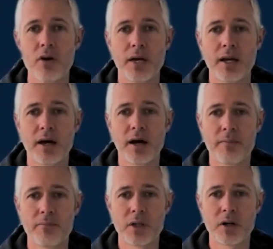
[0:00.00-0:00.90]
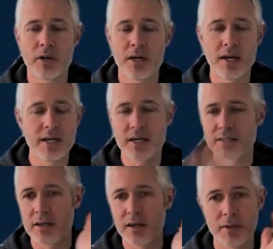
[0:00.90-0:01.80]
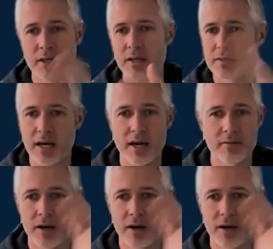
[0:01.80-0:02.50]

But, he doesn't, I mean, he's got,